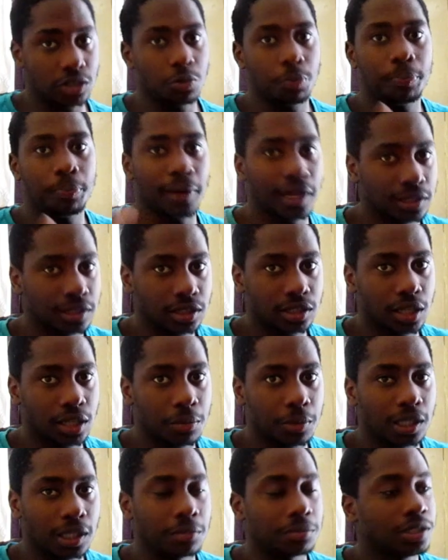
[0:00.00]
to punch
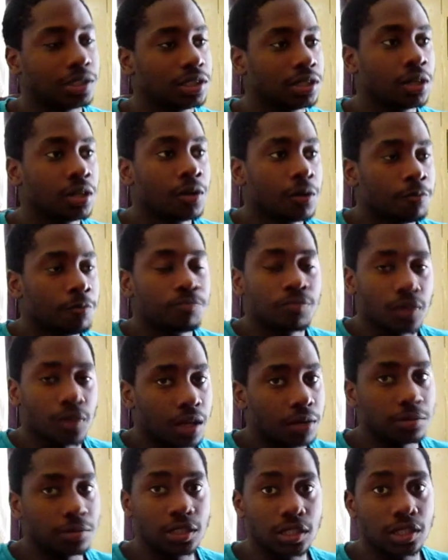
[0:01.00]
someone. I'm just
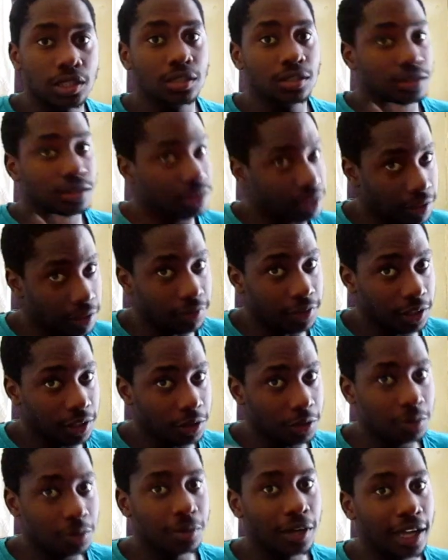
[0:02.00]
giving
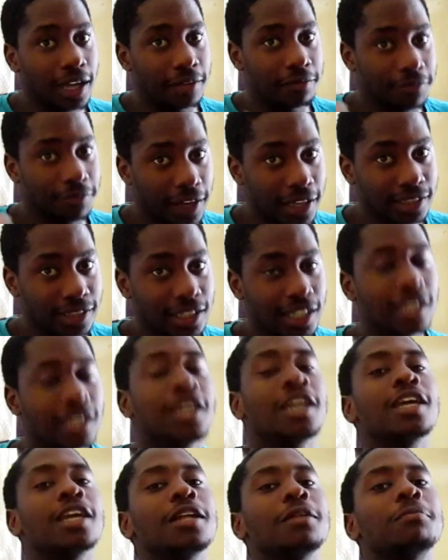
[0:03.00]
you advice that
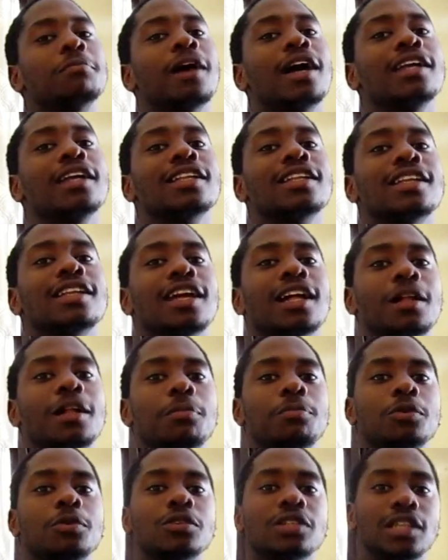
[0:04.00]
it might
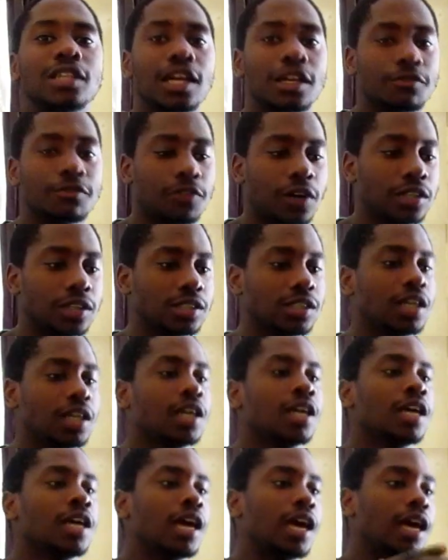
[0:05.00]
help you react faster.
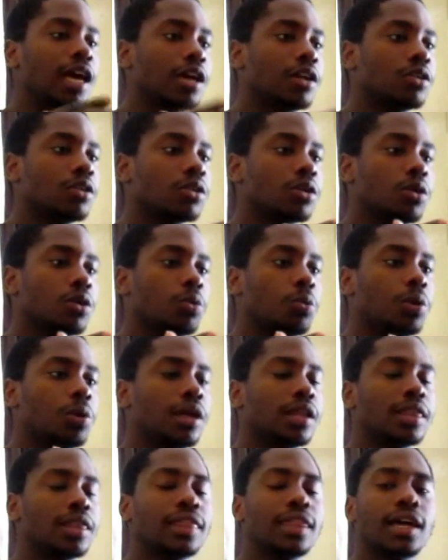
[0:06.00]
And
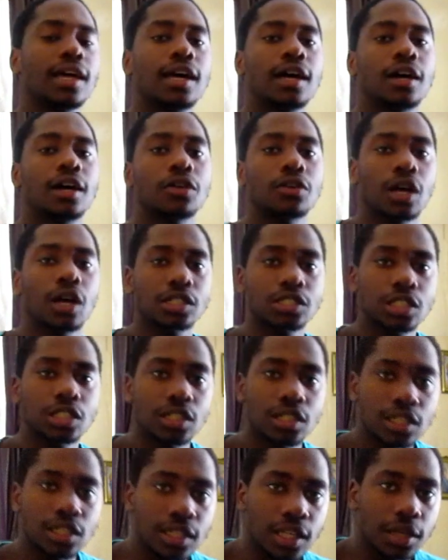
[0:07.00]
with the
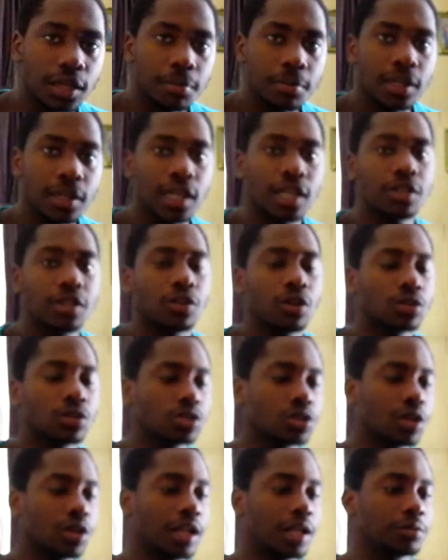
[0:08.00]
Russian dip, it
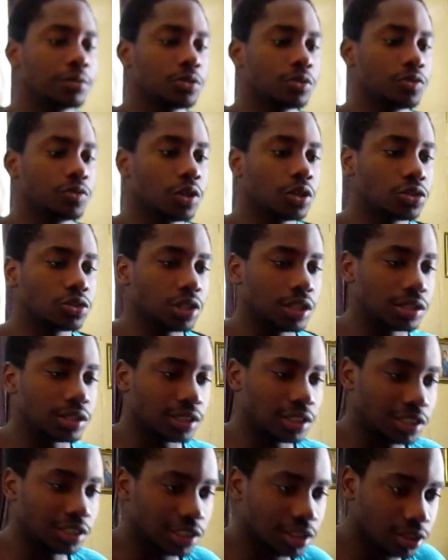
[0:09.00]
also helps with your
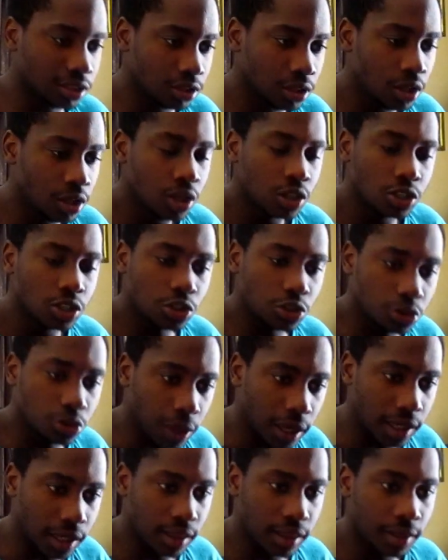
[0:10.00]
transitional
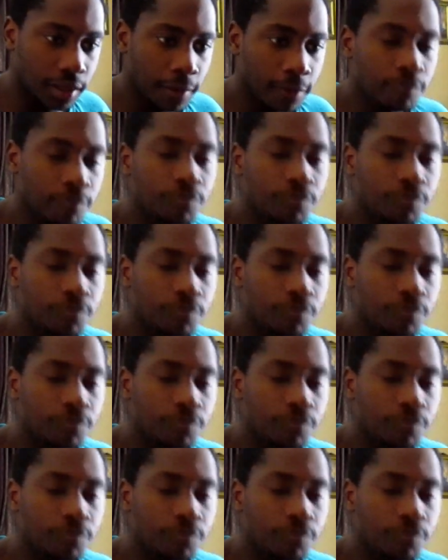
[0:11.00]
strength,